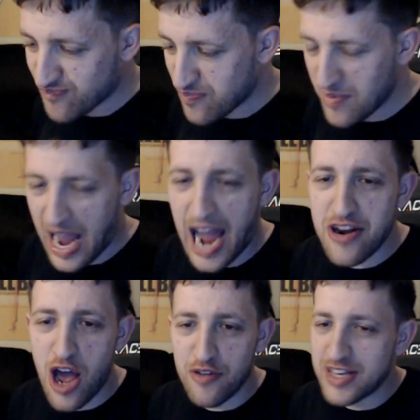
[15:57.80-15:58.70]
I
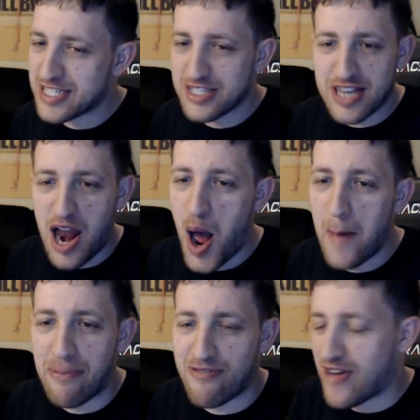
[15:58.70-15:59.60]
know this is an
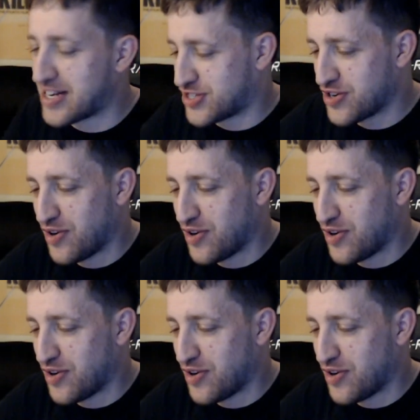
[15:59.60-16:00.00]
unprofessional